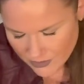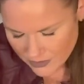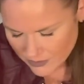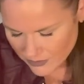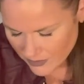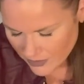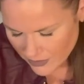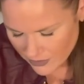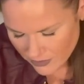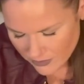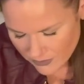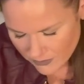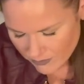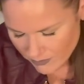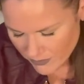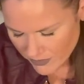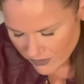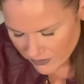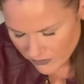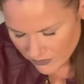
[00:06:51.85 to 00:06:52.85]
I don't care,
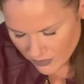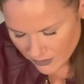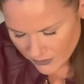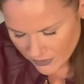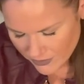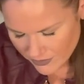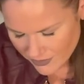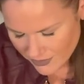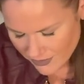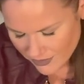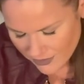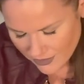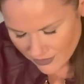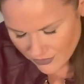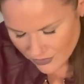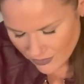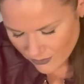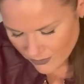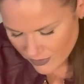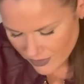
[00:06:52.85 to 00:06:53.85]
male, female
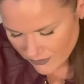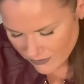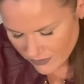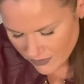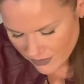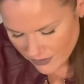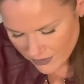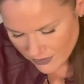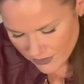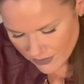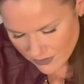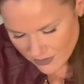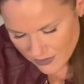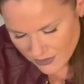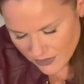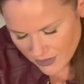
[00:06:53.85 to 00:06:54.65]
designation, whatever that is.